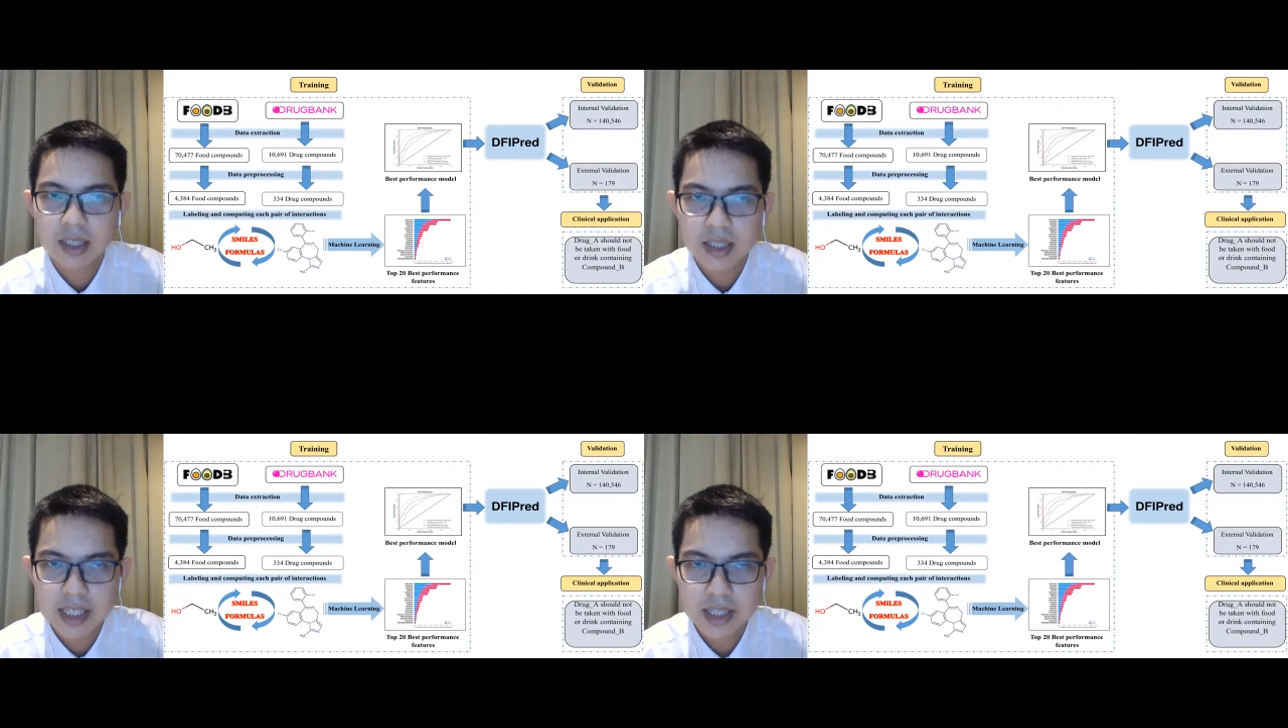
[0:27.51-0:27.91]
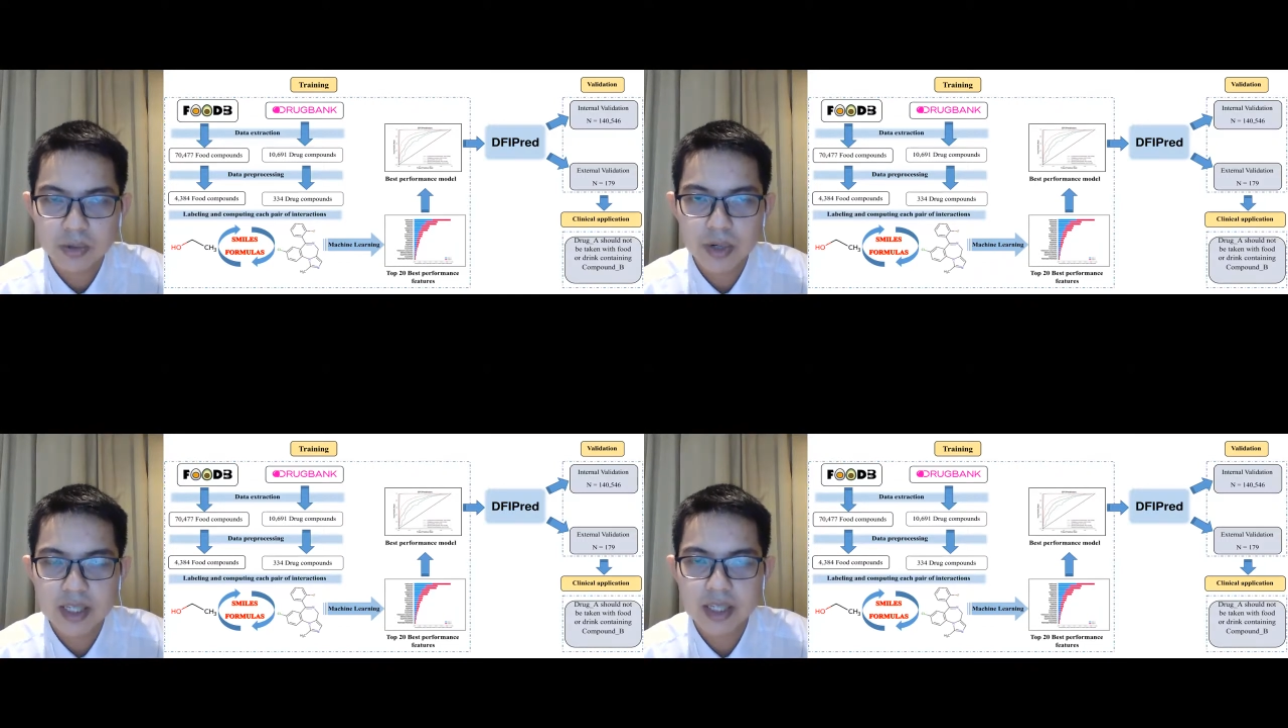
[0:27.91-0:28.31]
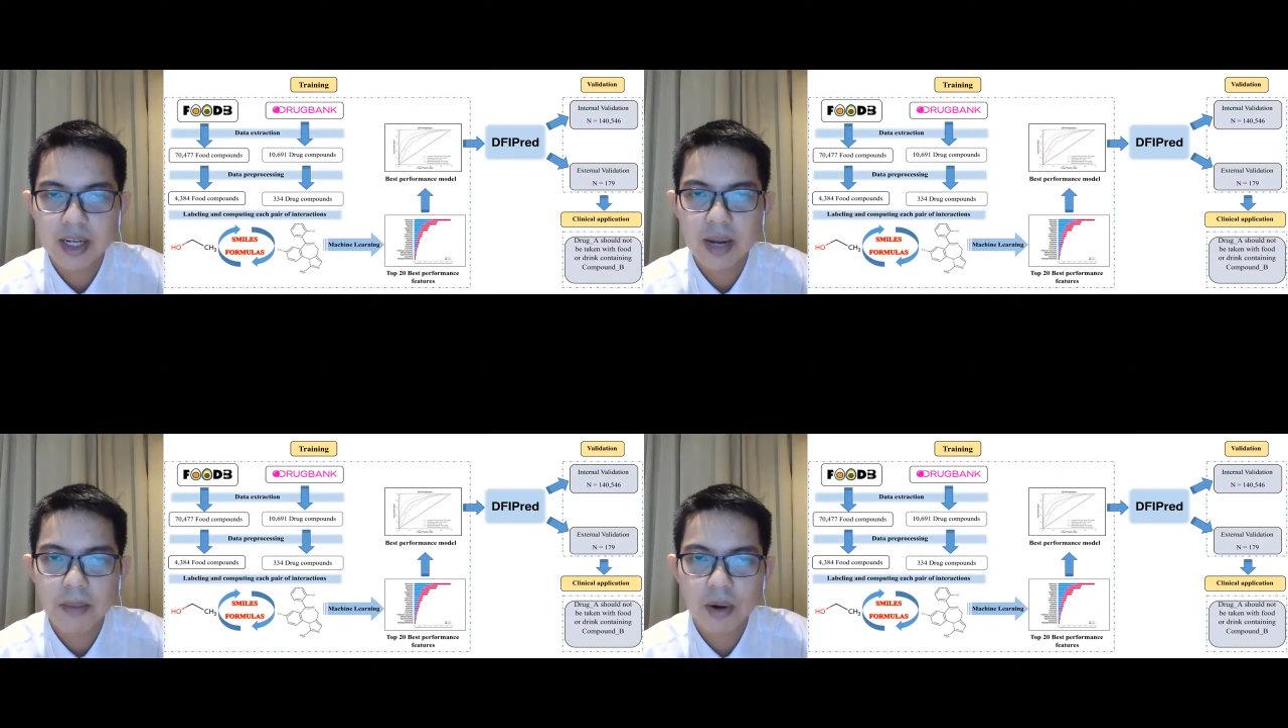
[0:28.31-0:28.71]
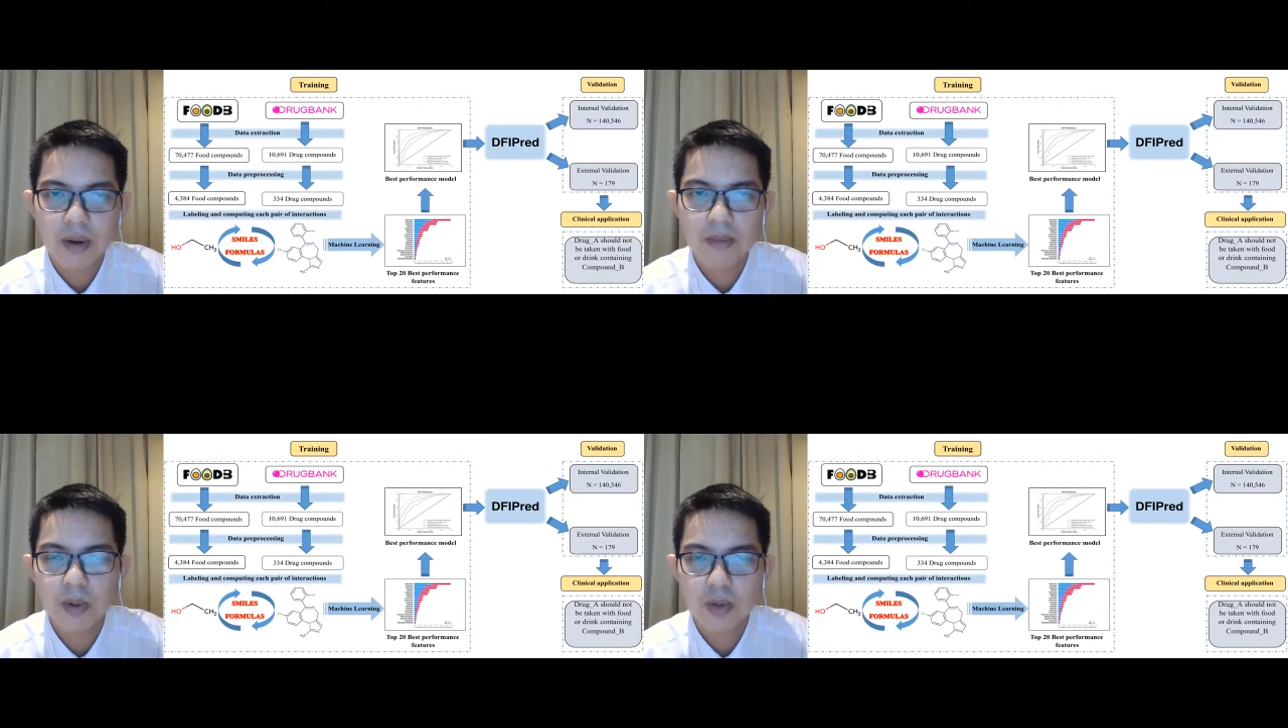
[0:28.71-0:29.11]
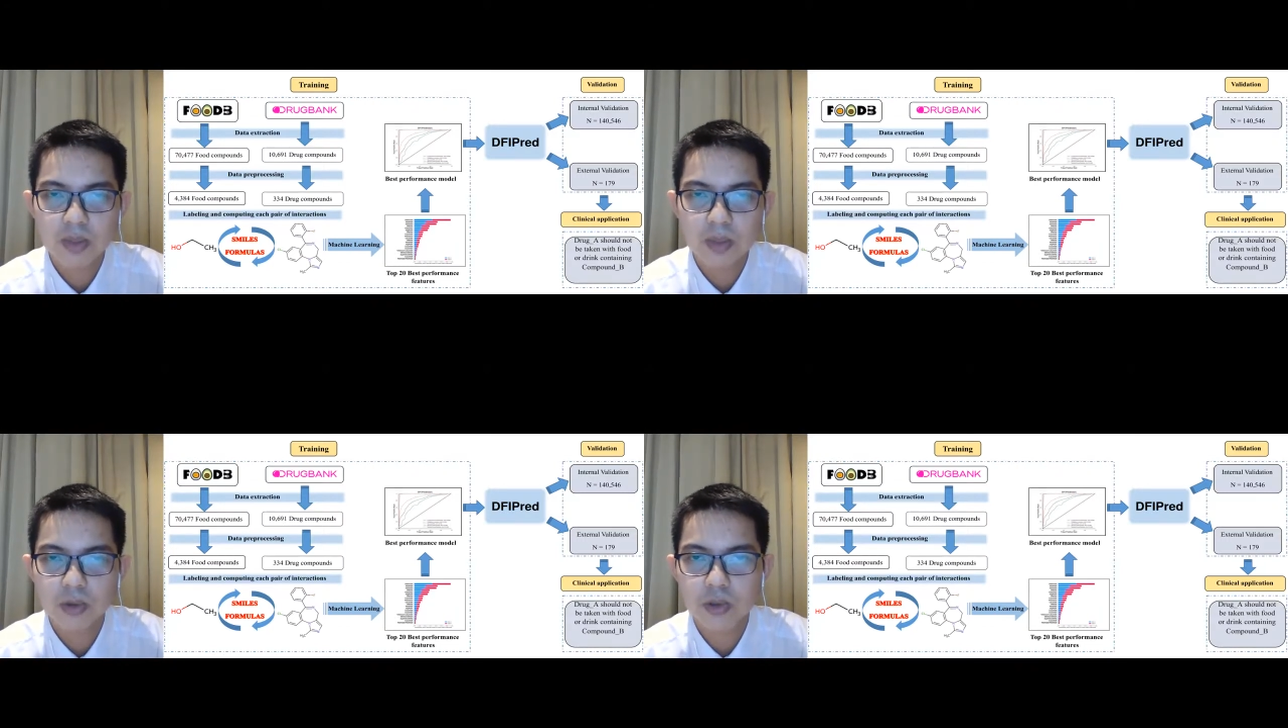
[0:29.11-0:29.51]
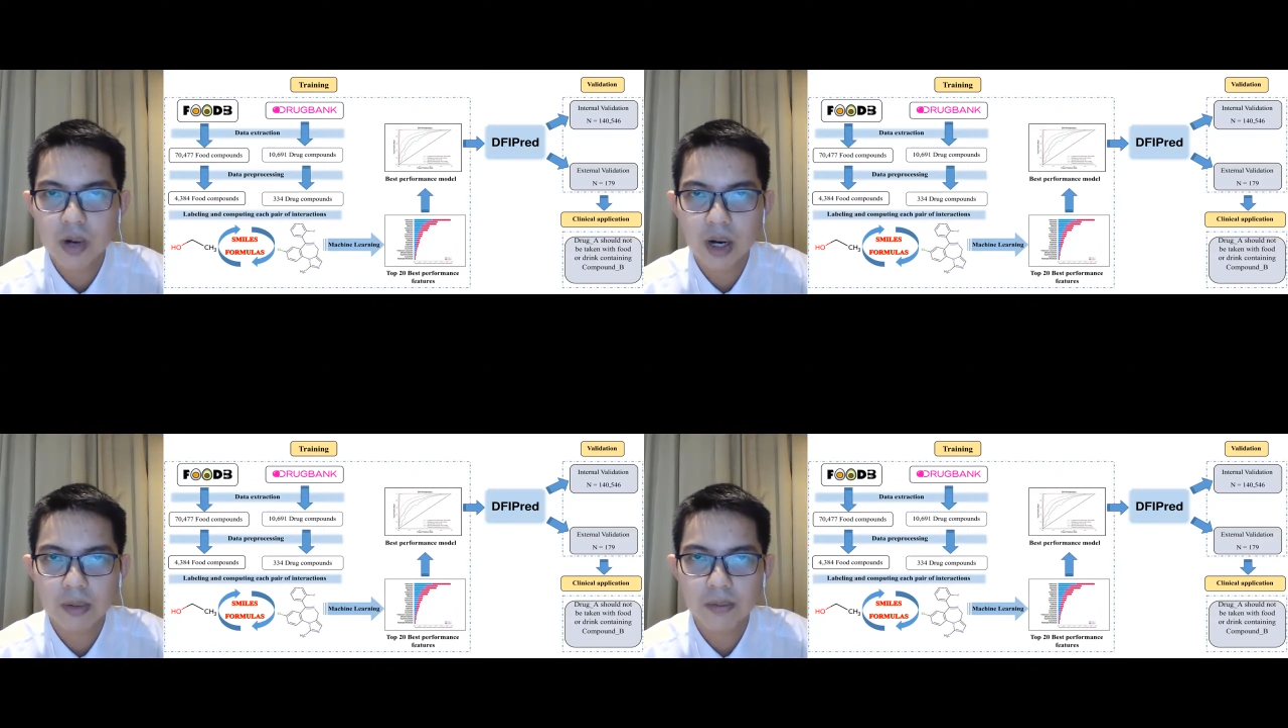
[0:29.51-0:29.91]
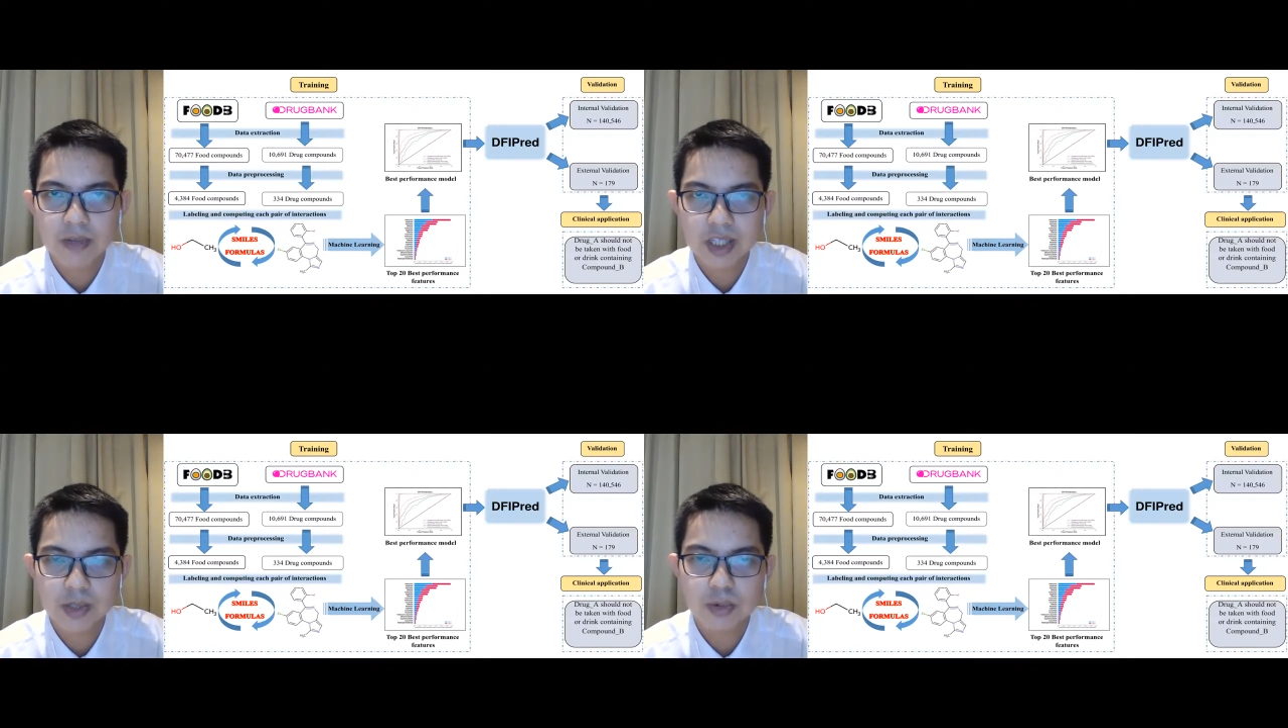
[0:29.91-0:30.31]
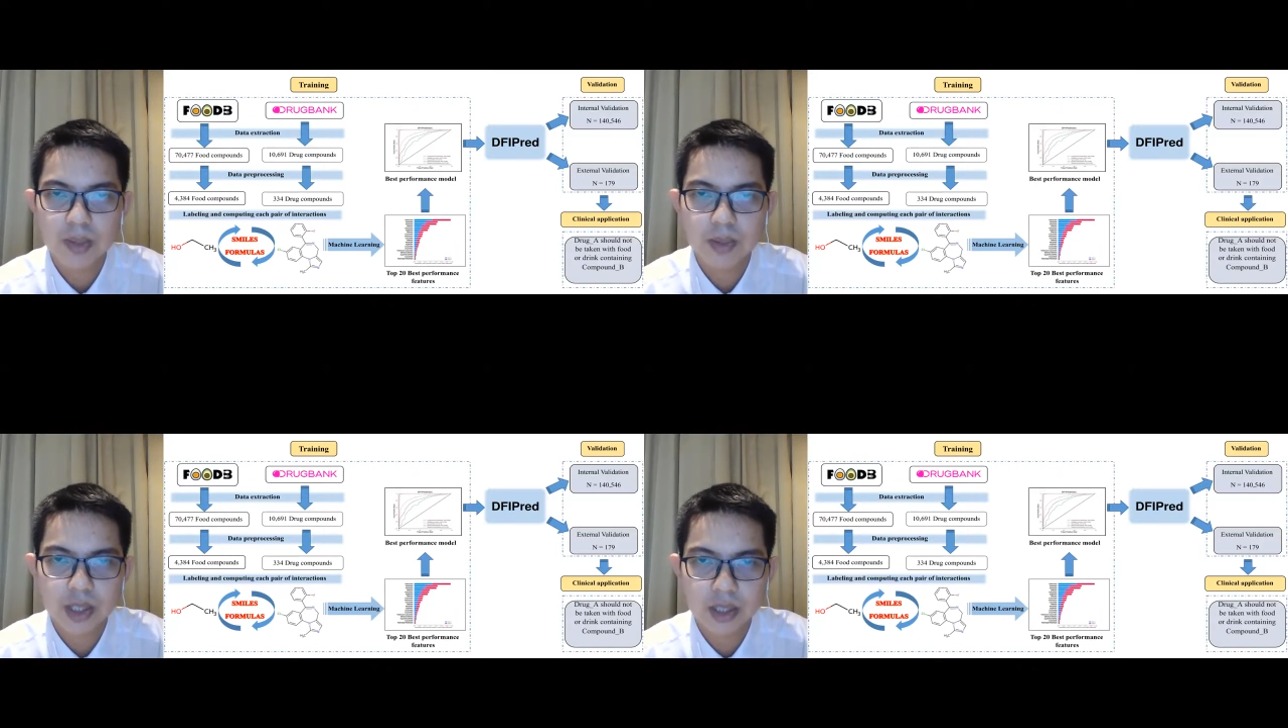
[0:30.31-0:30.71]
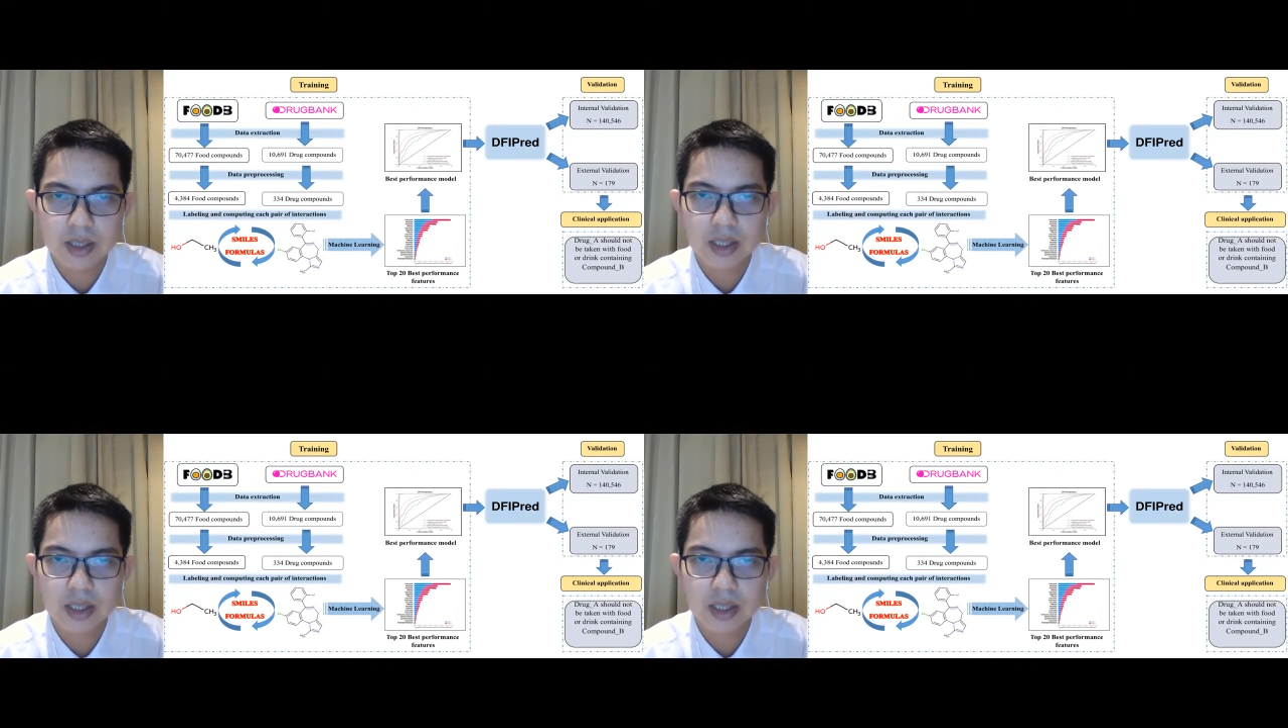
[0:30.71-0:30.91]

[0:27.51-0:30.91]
The increasing number of multiple drug prescriptions